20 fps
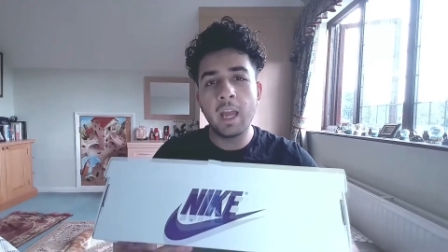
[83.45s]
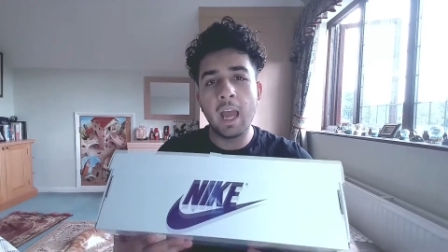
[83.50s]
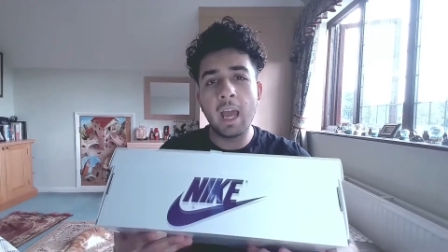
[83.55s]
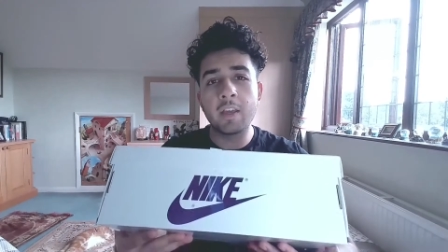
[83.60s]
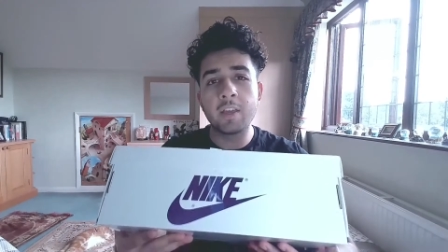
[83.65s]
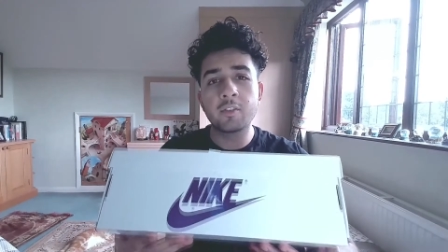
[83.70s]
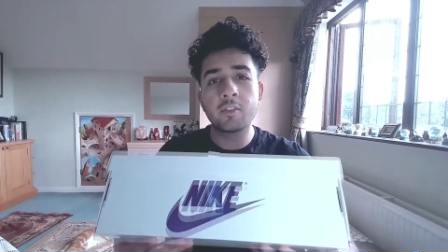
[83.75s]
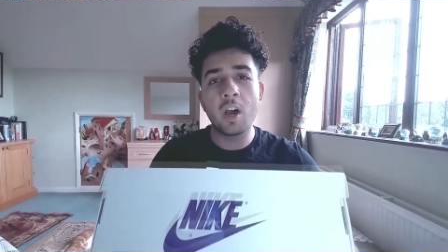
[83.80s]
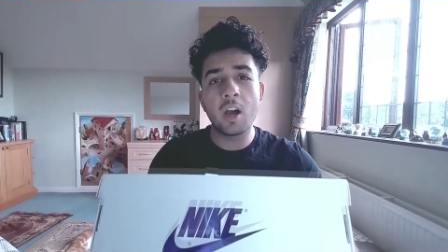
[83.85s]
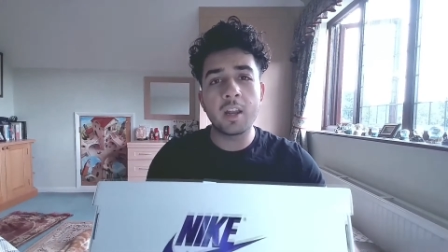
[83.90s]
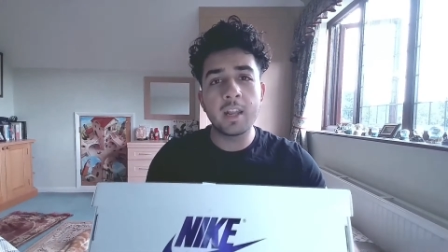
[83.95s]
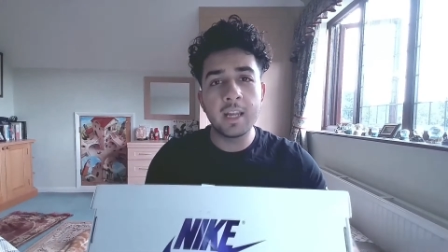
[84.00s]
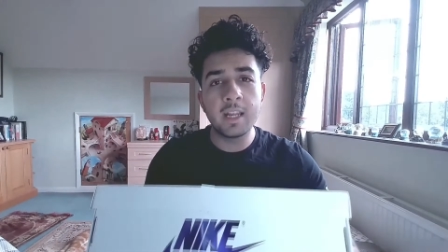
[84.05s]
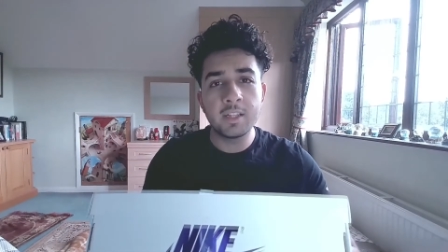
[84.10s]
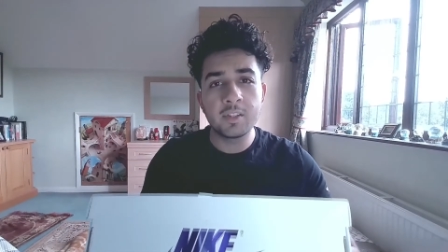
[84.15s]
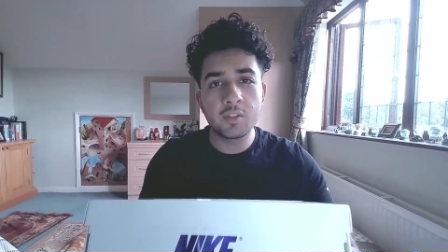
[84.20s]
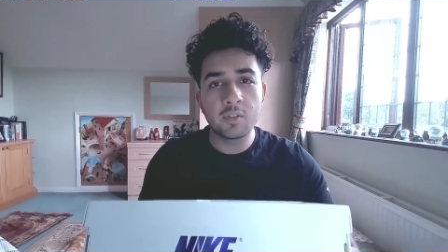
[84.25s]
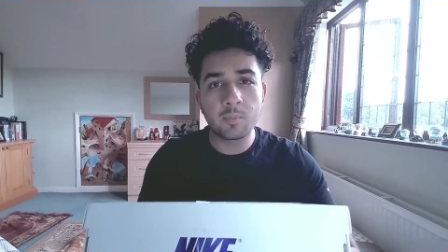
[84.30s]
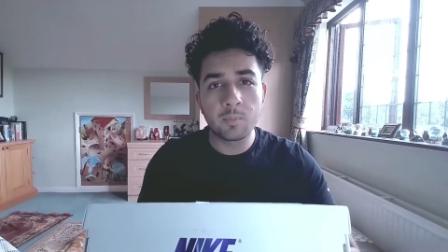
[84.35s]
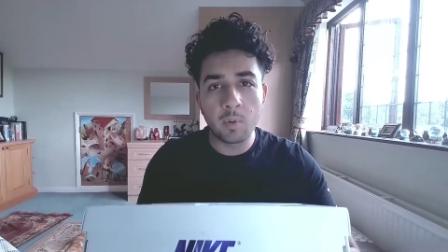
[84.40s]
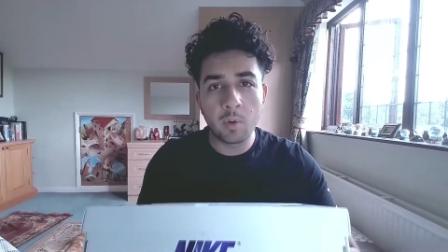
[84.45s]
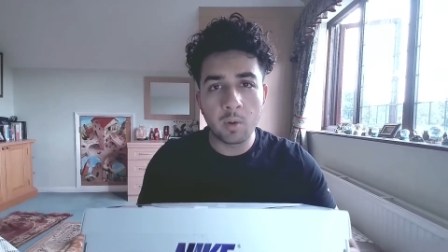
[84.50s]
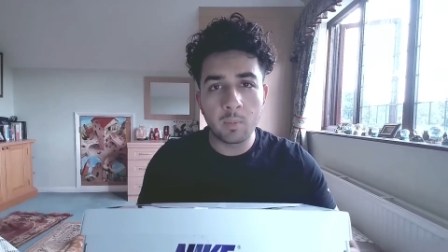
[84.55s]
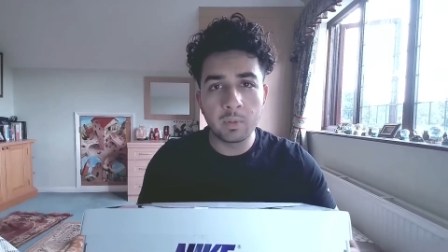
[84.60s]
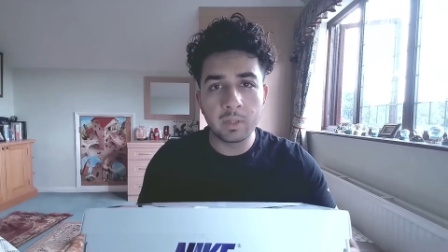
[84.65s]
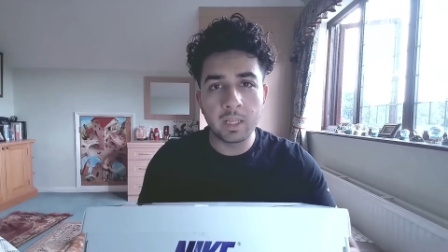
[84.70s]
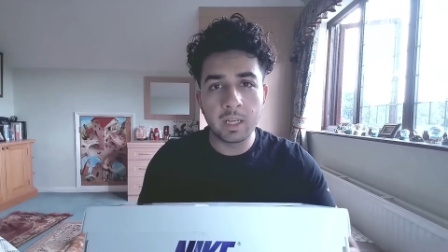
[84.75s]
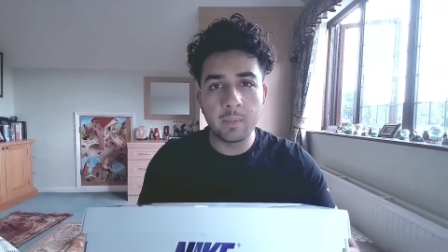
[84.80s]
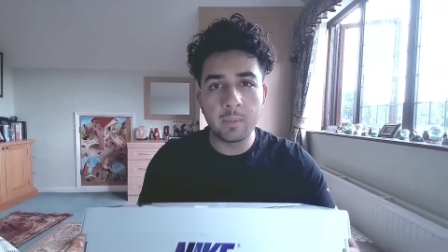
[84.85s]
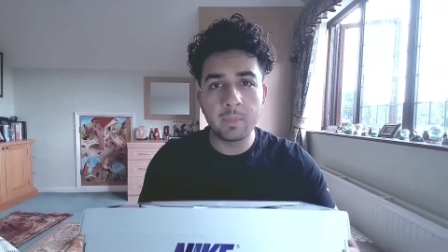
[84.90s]
has got hints of
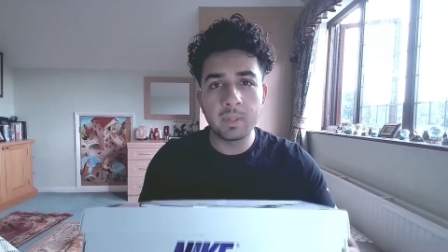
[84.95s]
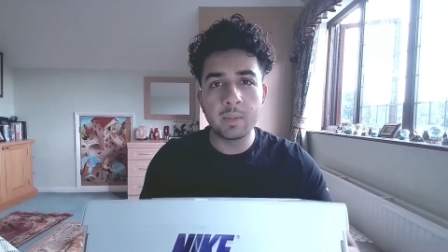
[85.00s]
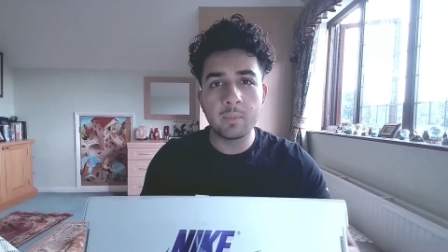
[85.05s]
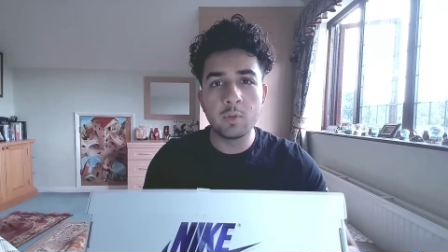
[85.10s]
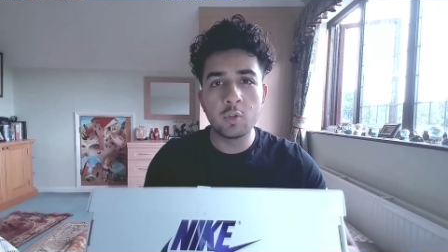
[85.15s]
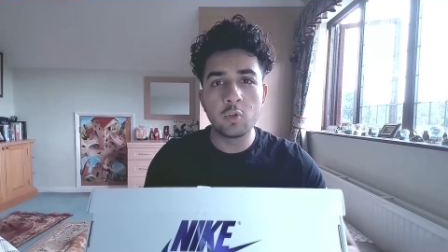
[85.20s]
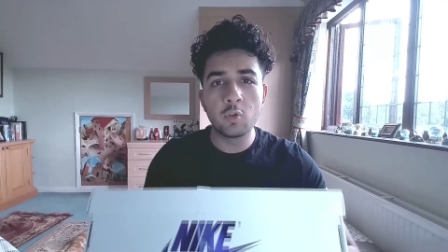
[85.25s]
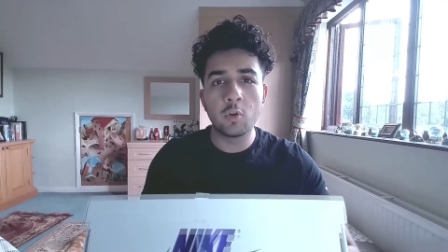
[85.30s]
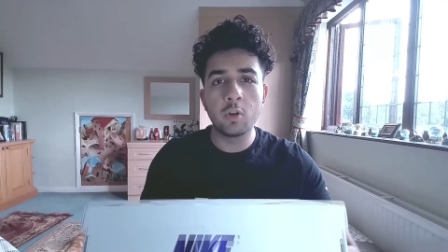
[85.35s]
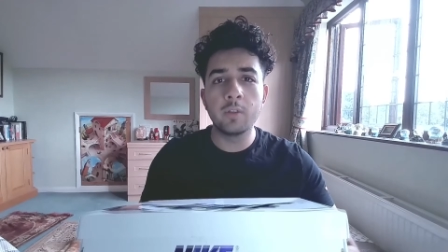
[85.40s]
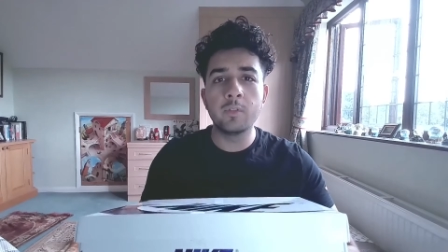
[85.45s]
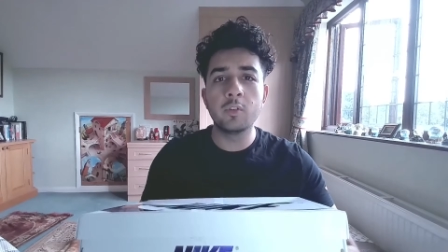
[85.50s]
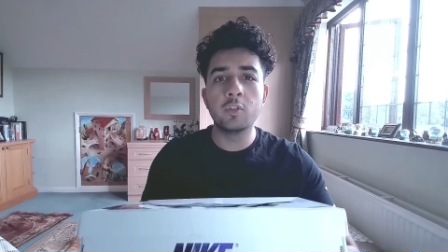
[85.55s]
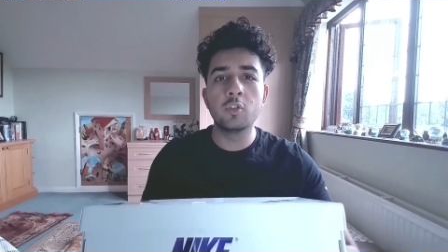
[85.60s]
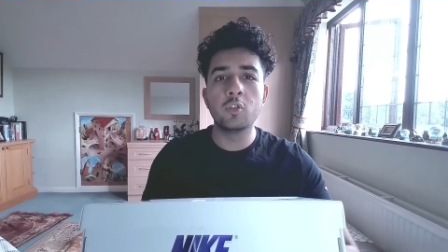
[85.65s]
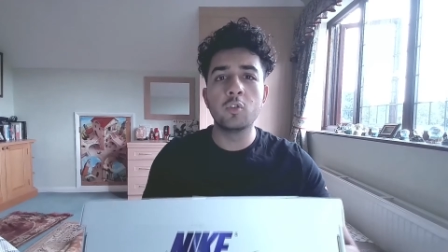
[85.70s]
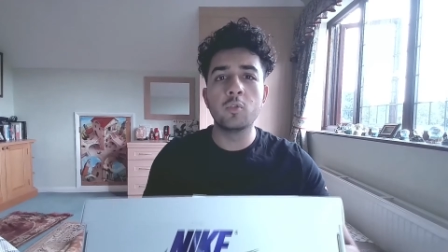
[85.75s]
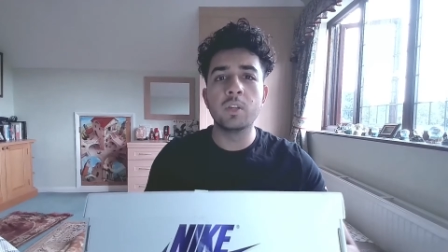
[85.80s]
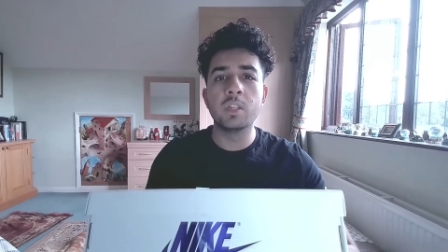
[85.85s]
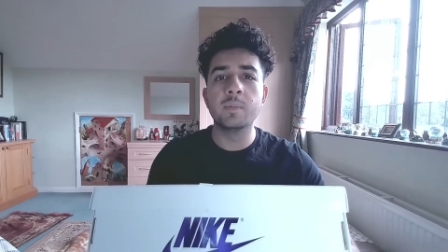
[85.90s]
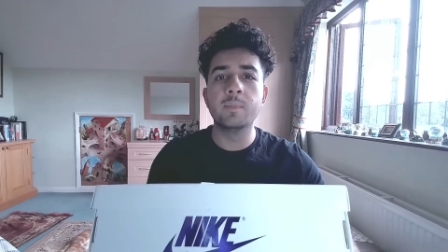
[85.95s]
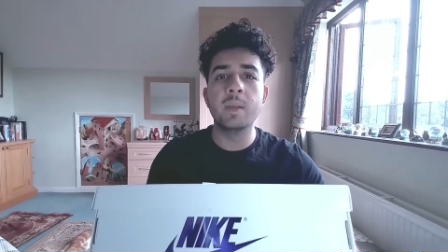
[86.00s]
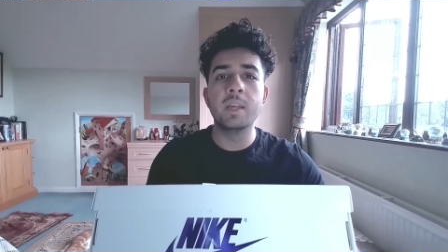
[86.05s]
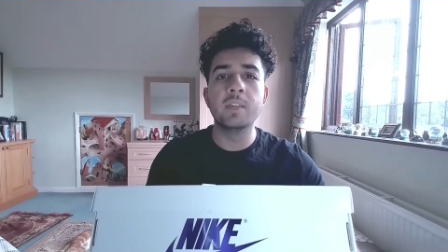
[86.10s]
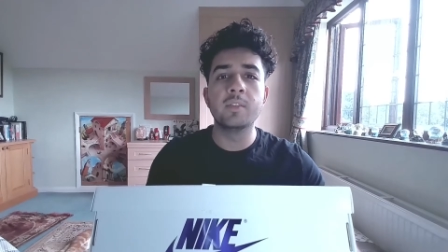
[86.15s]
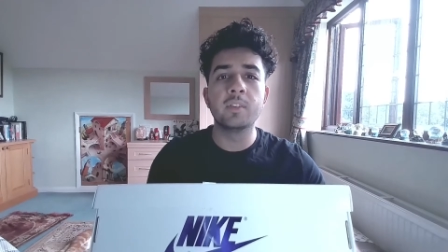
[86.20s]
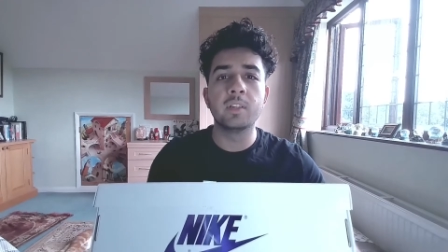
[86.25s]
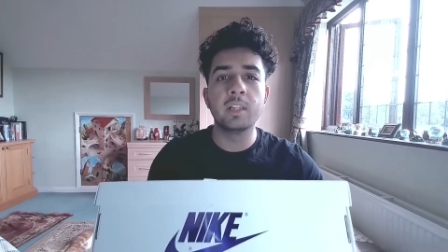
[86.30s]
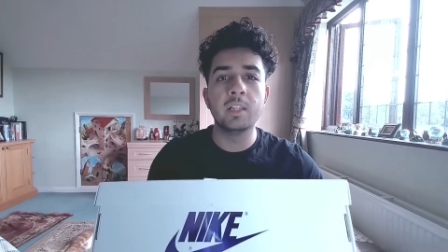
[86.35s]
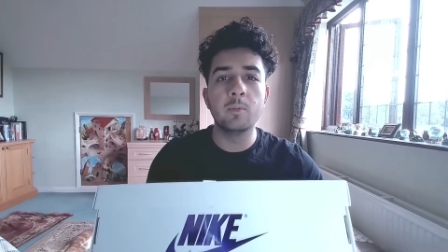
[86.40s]
purple in it, but the majority of the shoe is
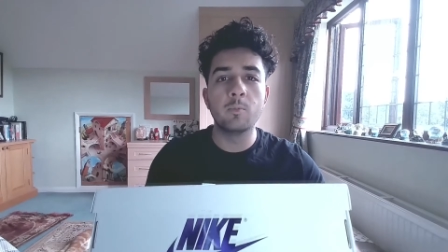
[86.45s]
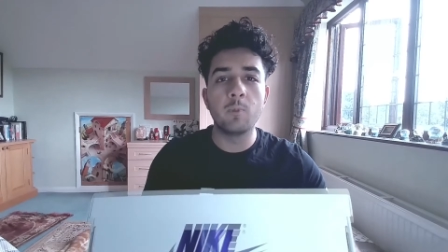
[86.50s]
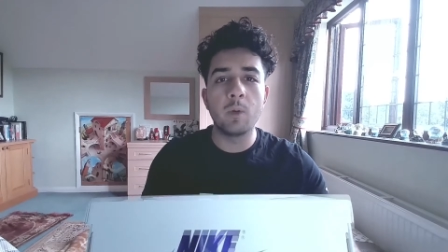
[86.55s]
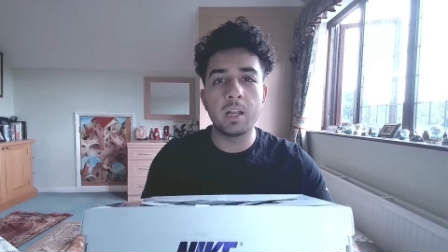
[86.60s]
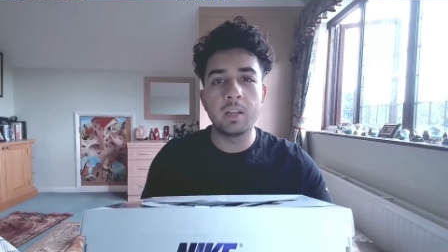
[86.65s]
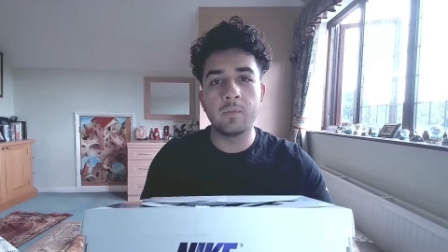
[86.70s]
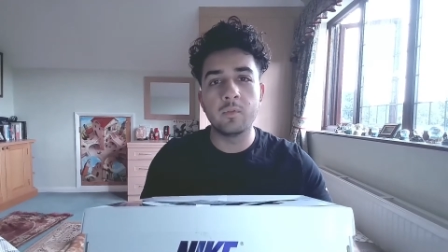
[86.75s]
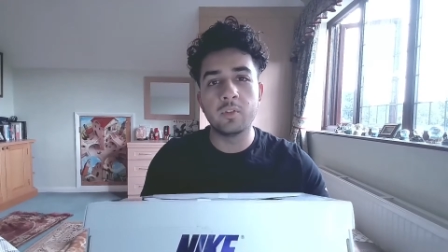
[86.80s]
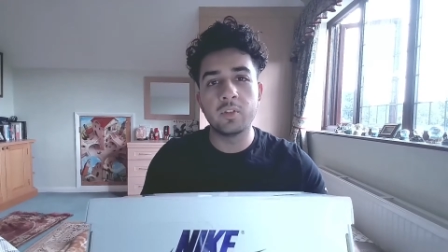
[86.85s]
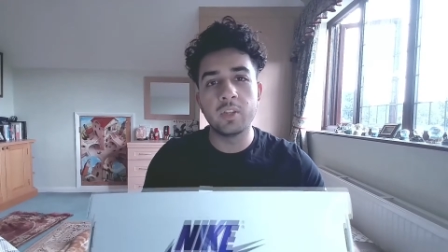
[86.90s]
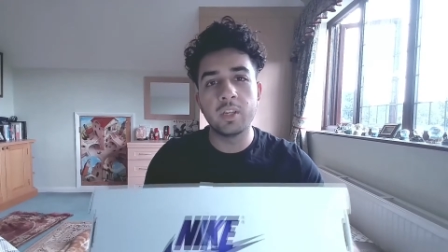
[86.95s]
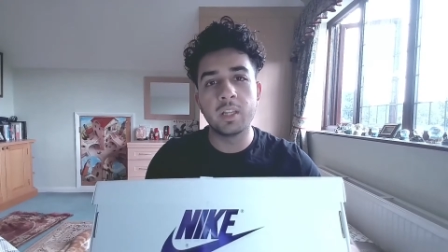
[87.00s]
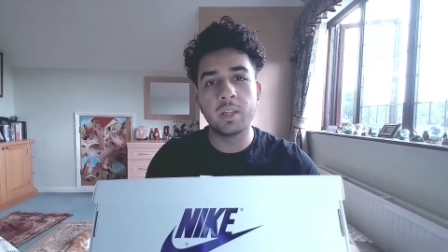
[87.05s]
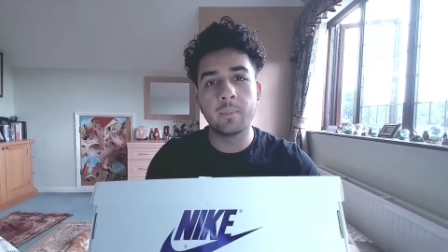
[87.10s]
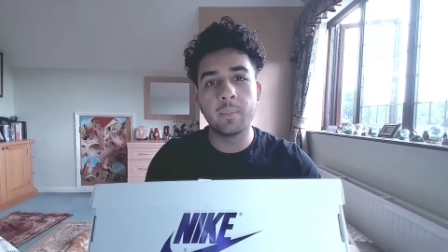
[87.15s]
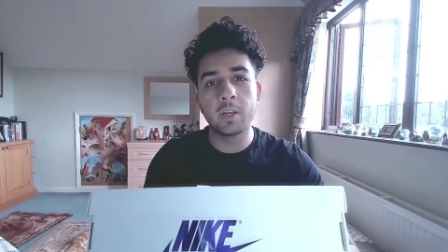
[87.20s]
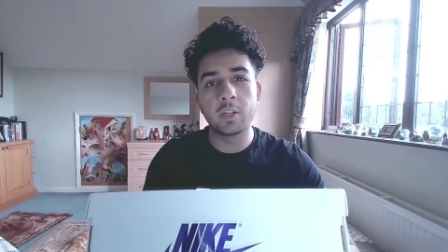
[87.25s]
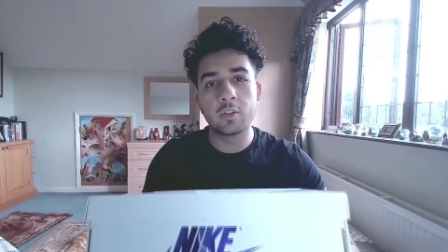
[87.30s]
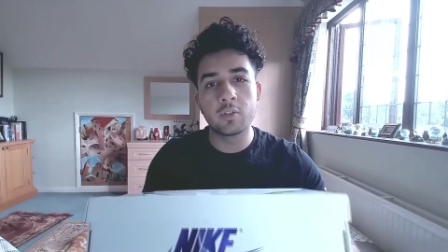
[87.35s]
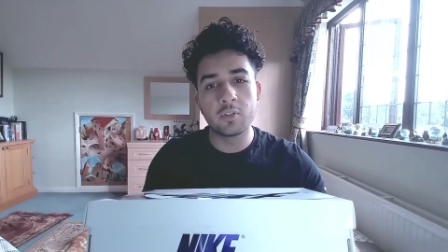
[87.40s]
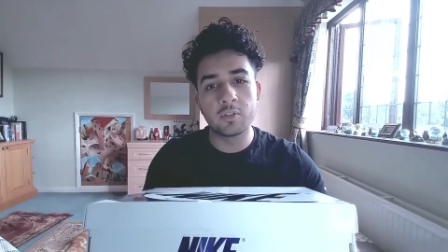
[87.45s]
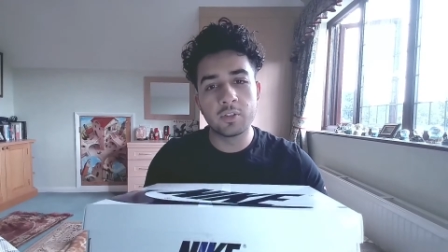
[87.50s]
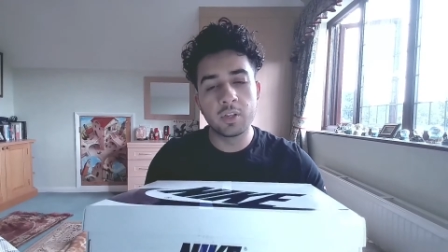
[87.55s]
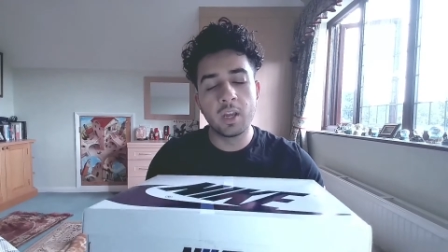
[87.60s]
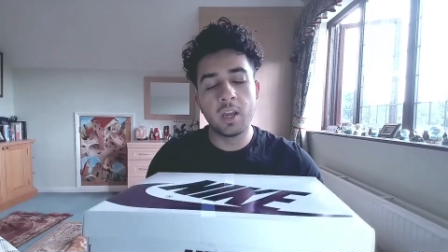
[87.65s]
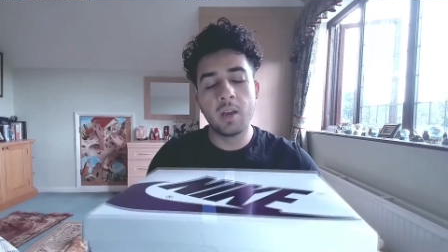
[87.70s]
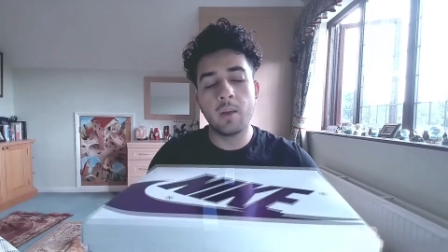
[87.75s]
basically white if you've seen in the pictures,